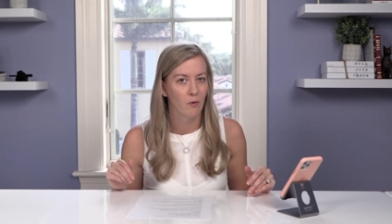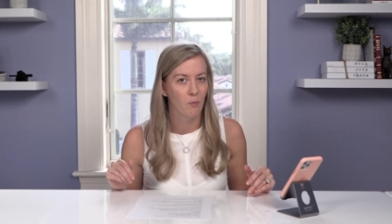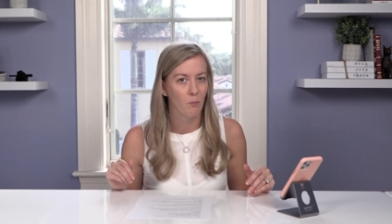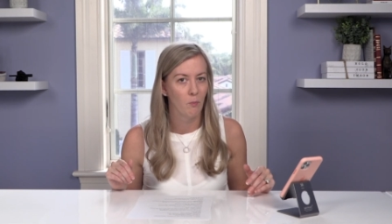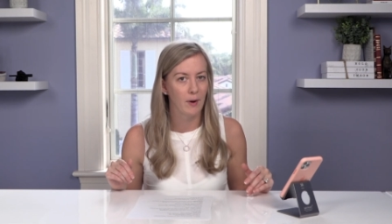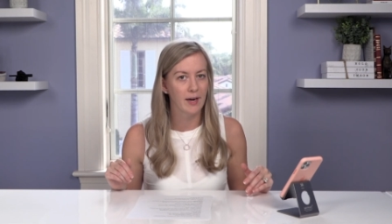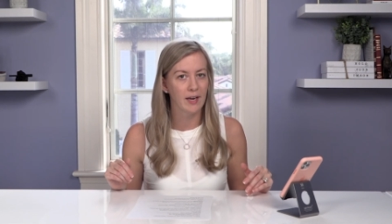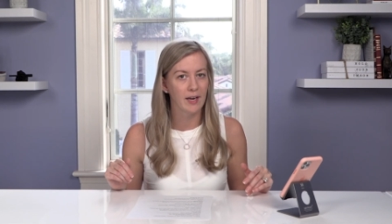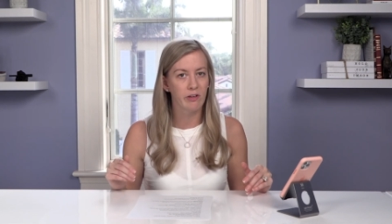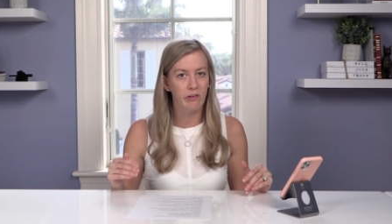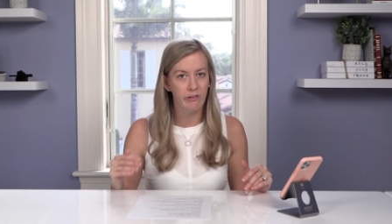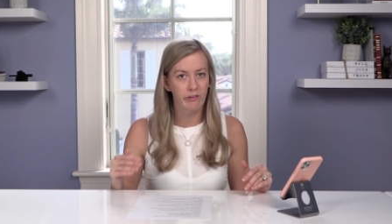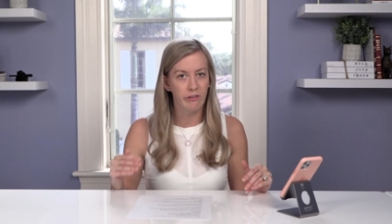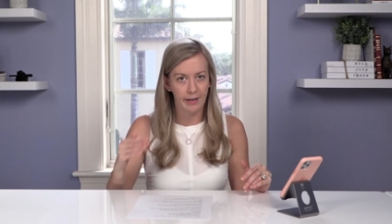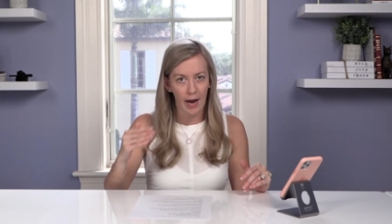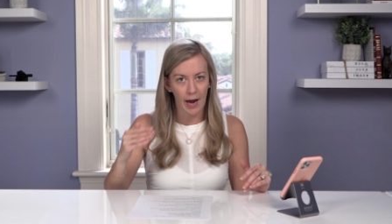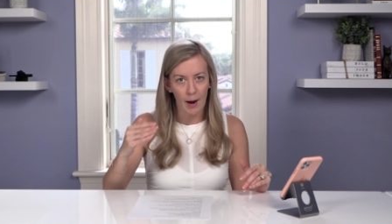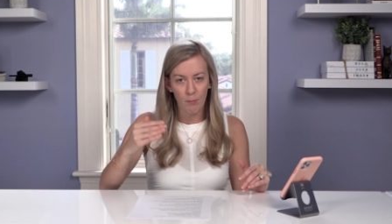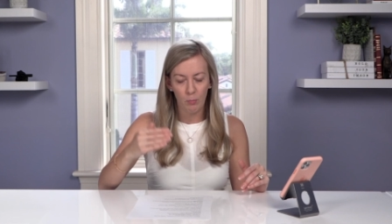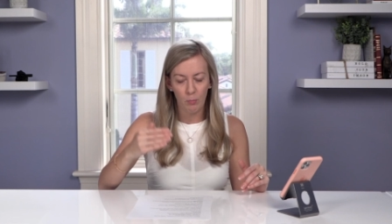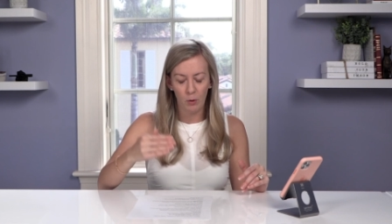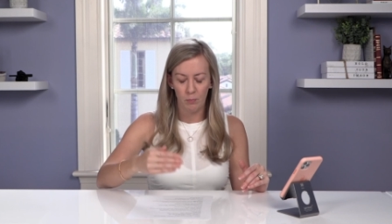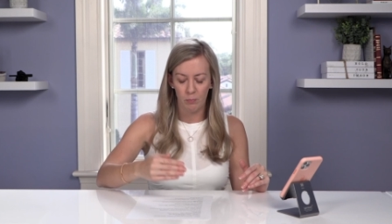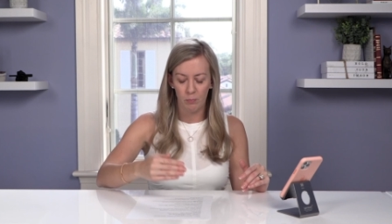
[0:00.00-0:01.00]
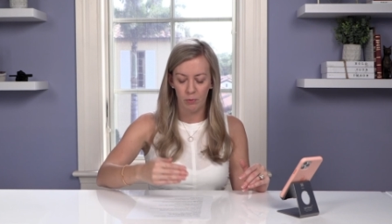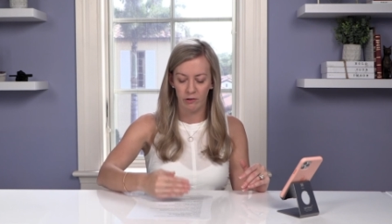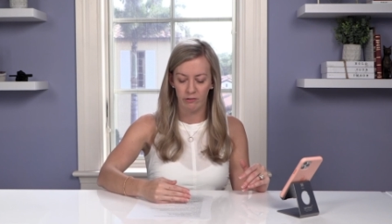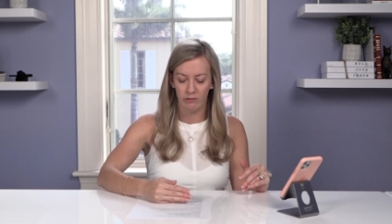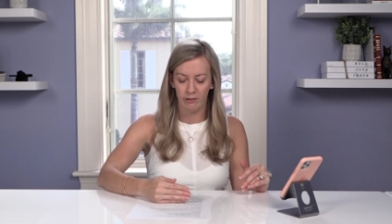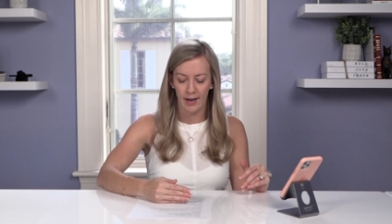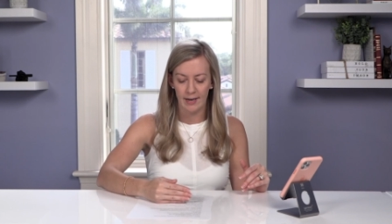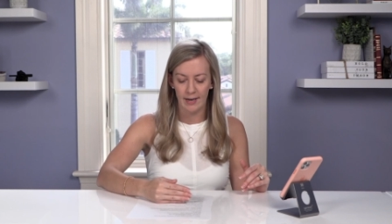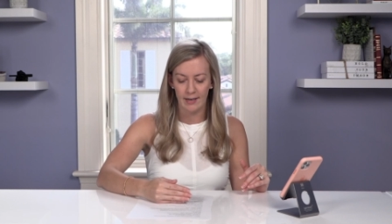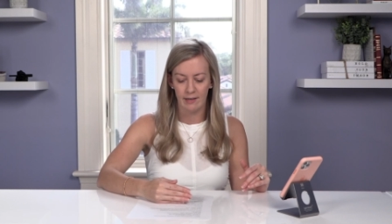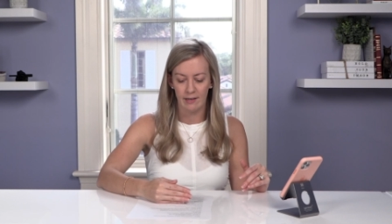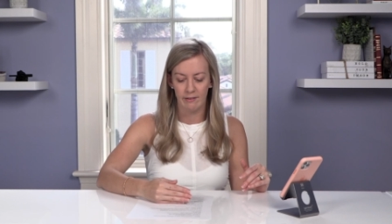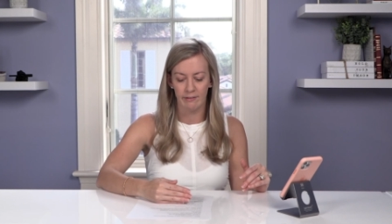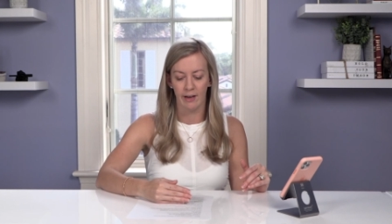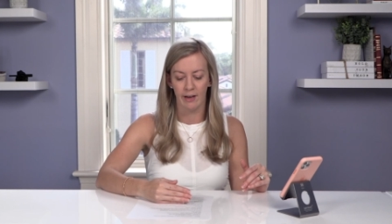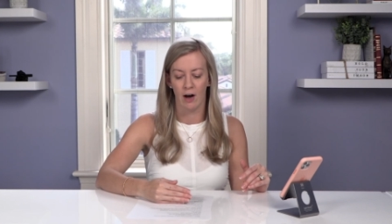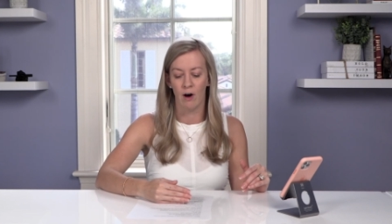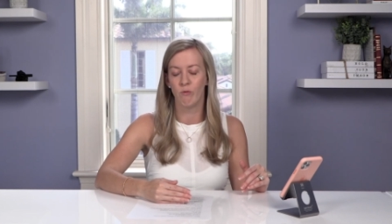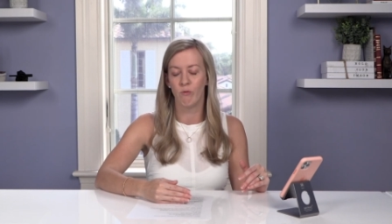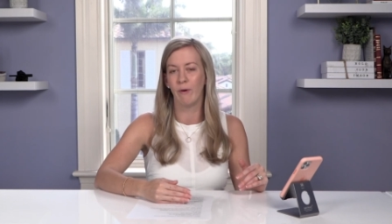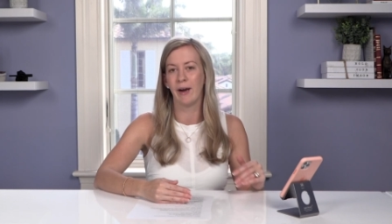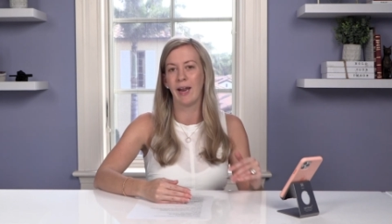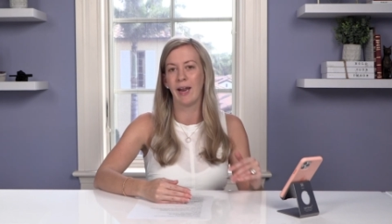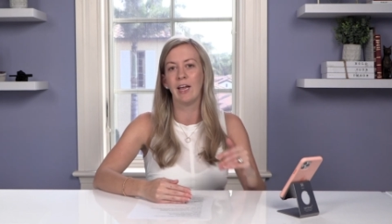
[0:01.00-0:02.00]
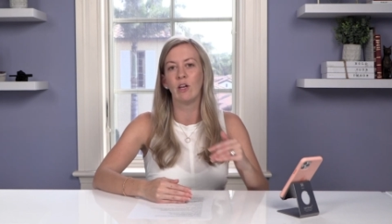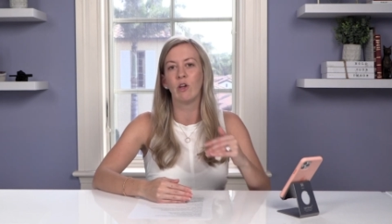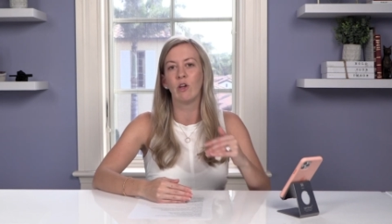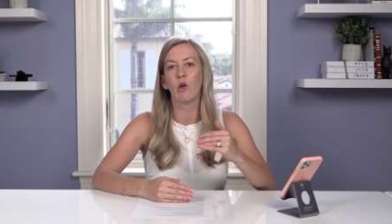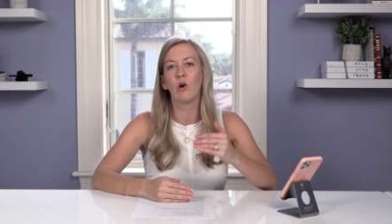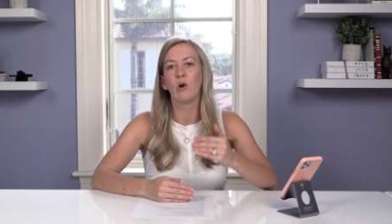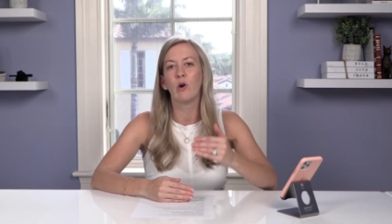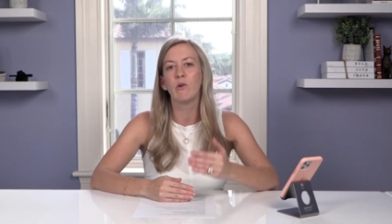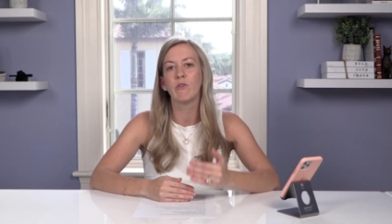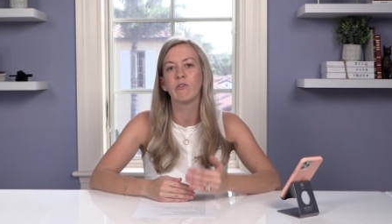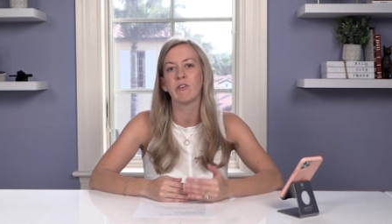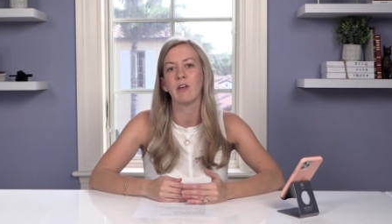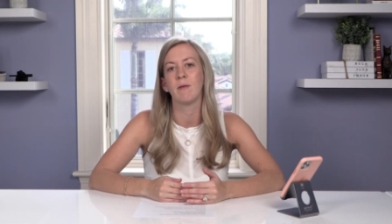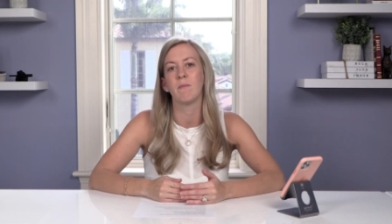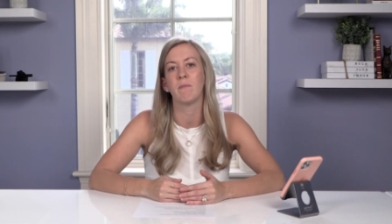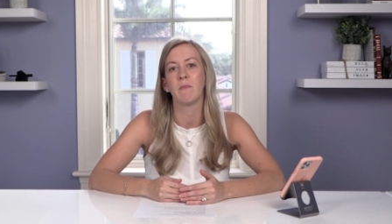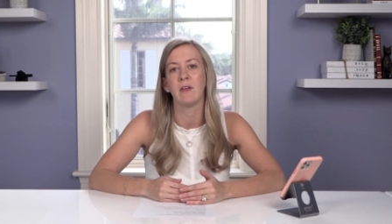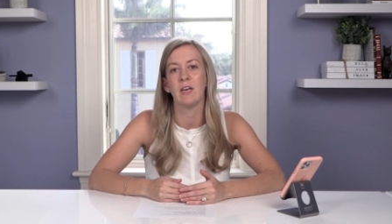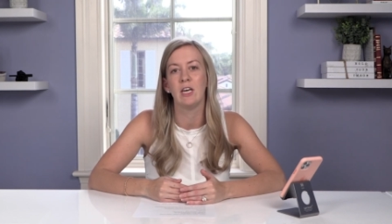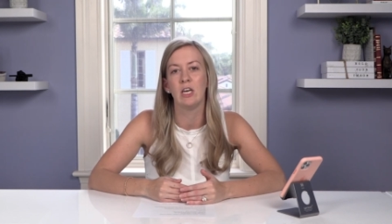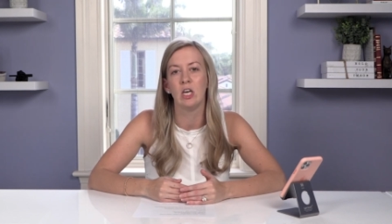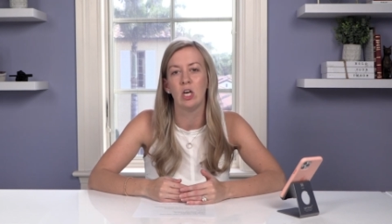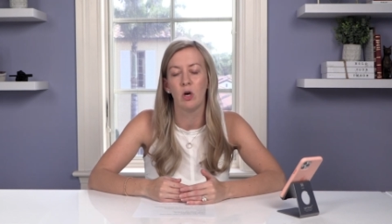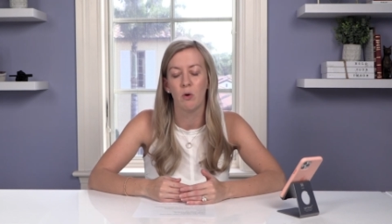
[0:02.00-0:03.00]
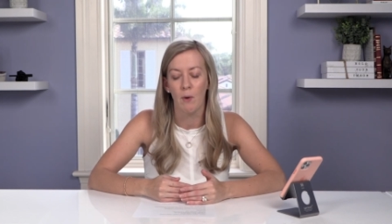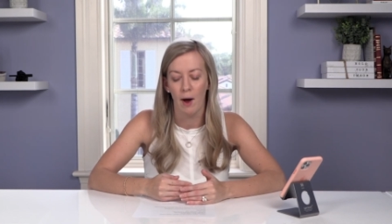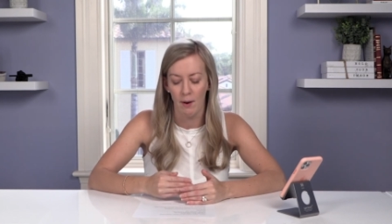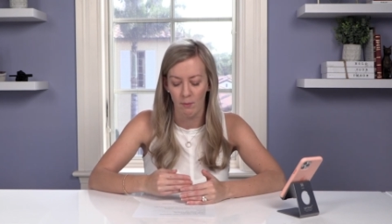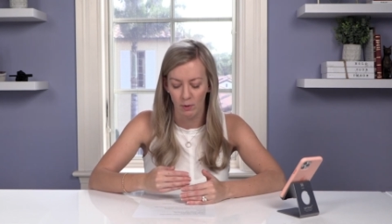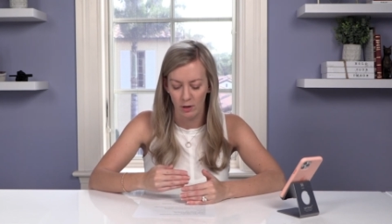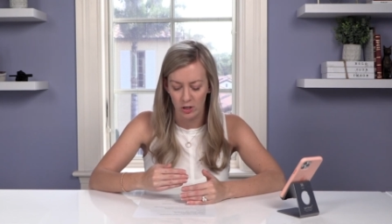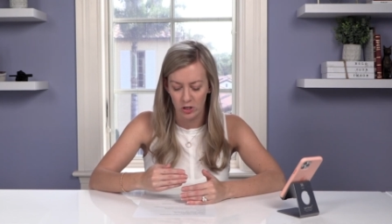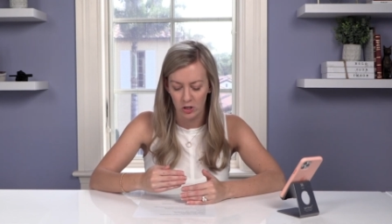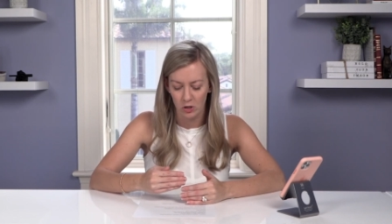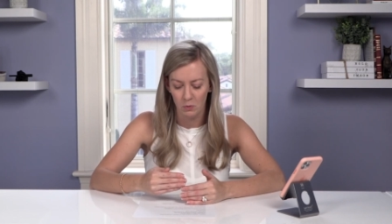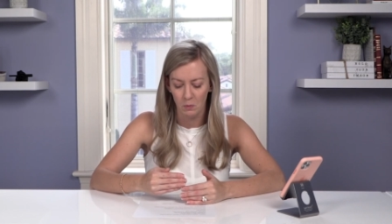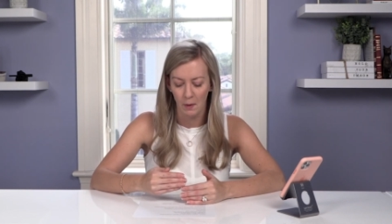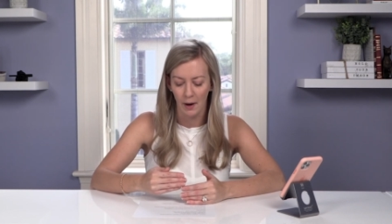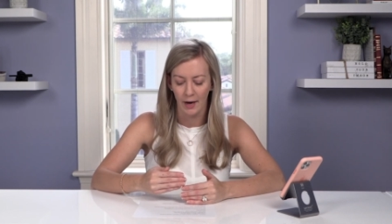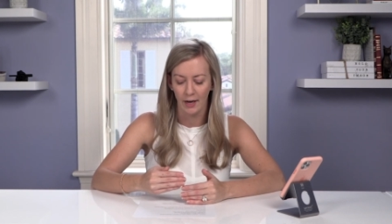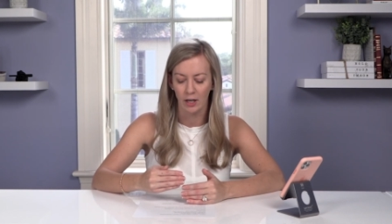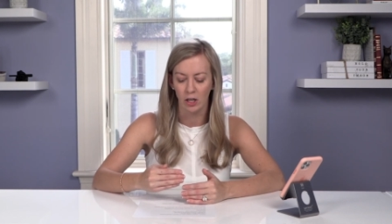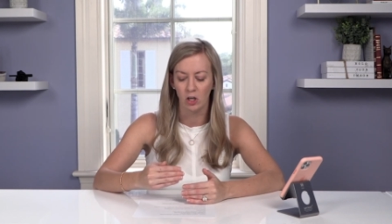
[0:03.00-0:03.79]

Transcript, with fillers: When a step would present itself, when I learned something new, I would do it.